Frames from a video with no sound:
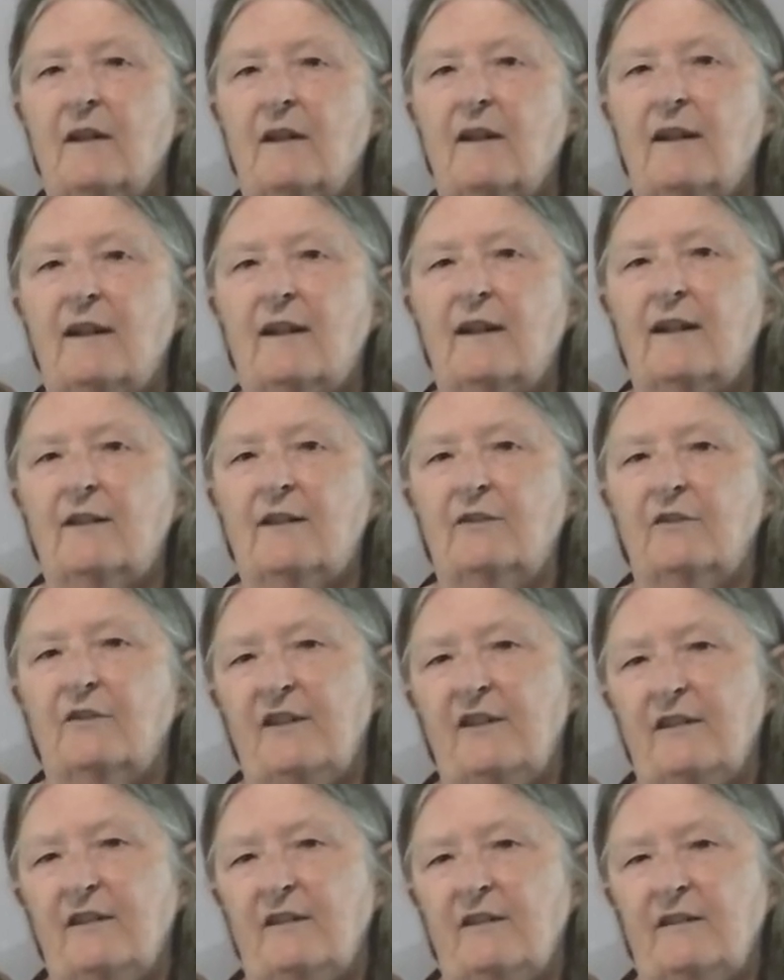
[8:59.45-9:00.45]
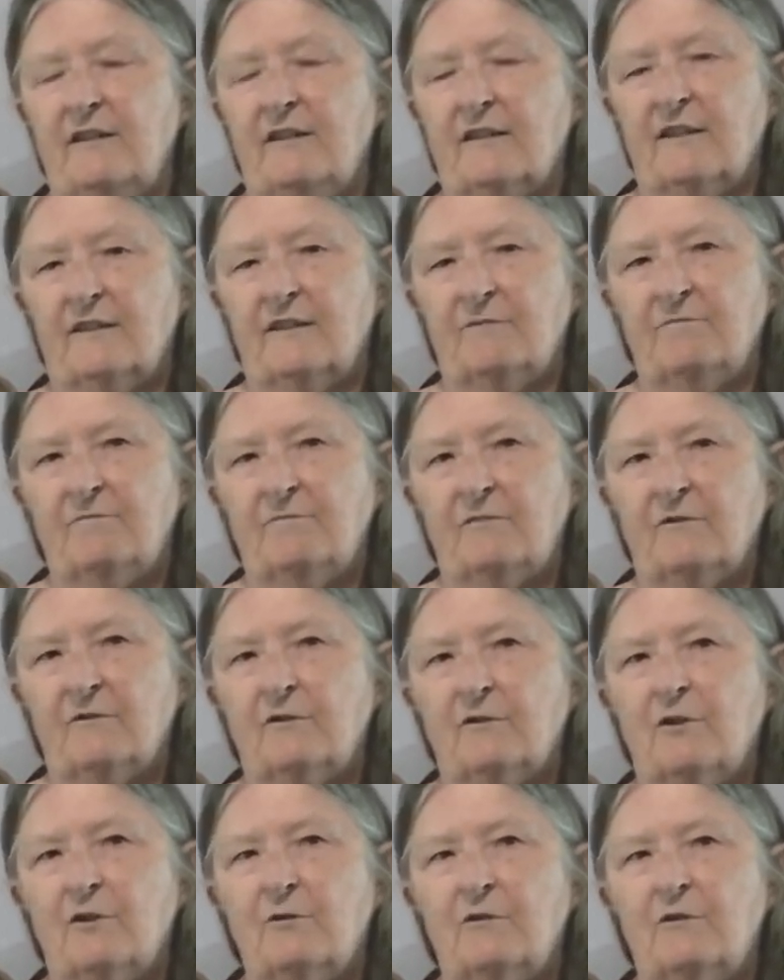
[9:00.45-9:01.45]
And the
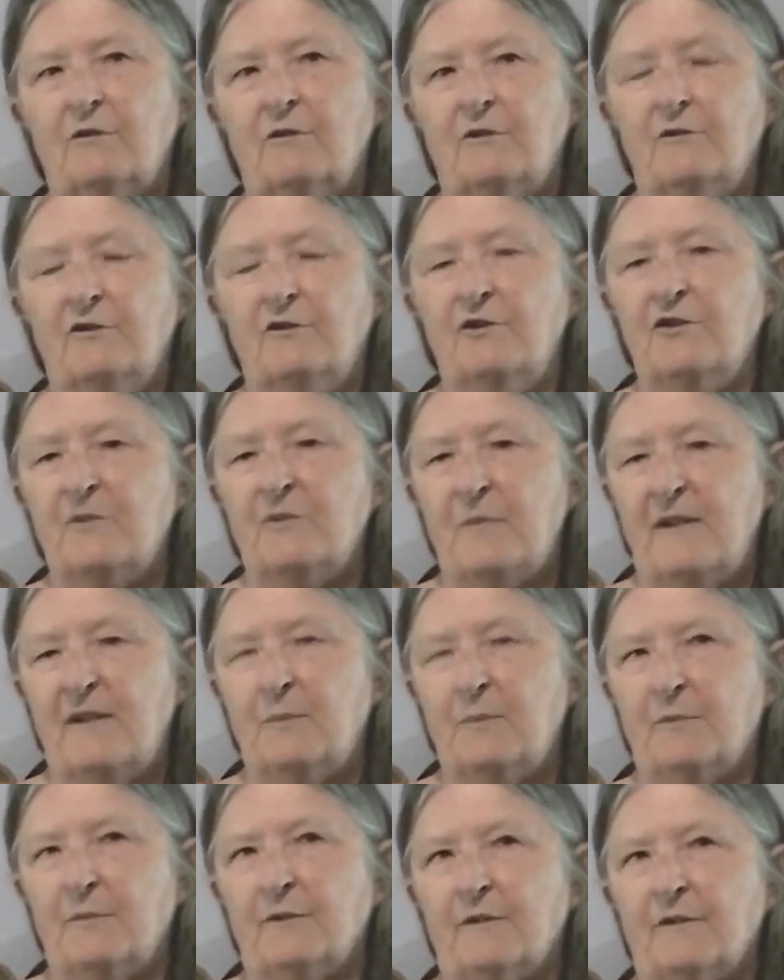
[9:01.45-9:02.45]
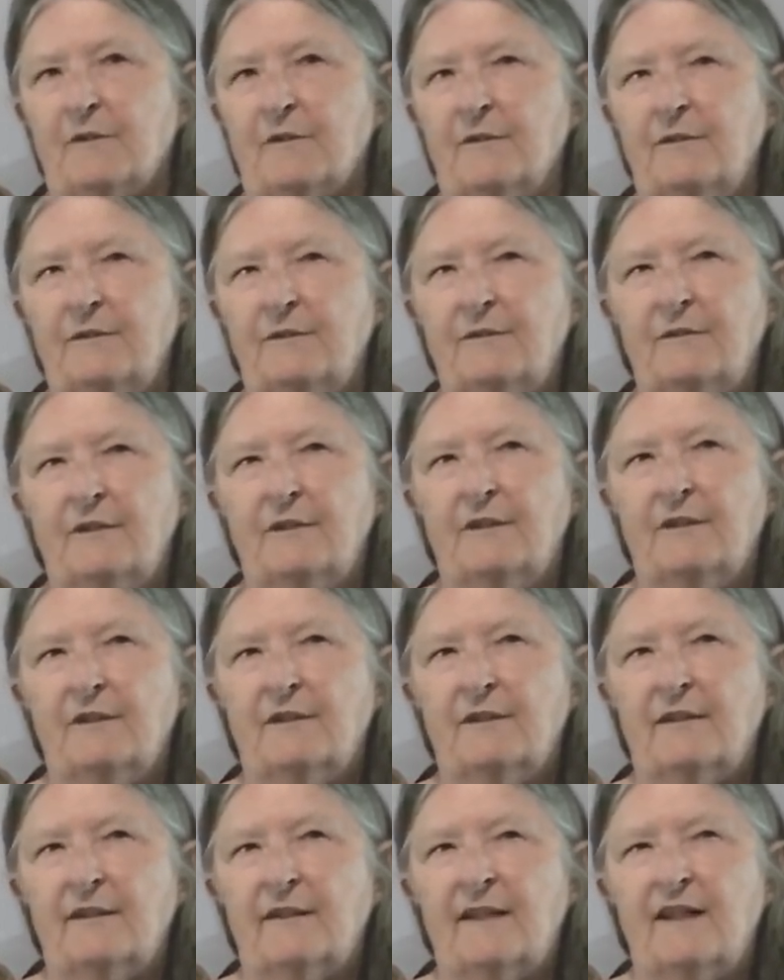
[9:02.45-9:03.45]
local newspaper,
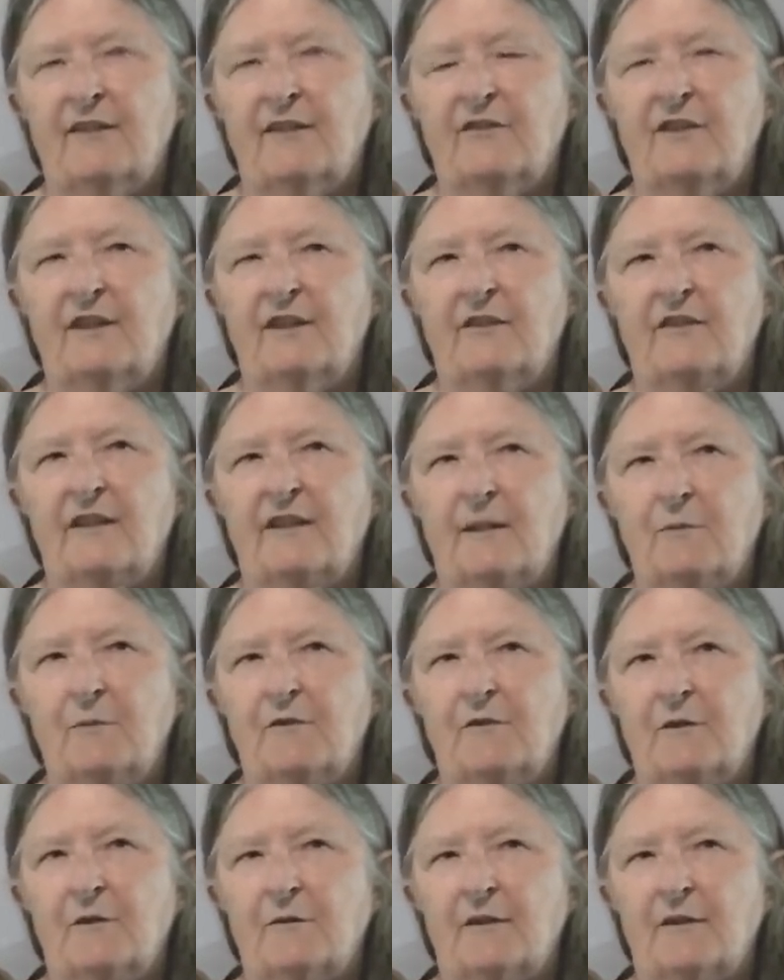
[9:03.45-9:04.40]
can't think of the name of it right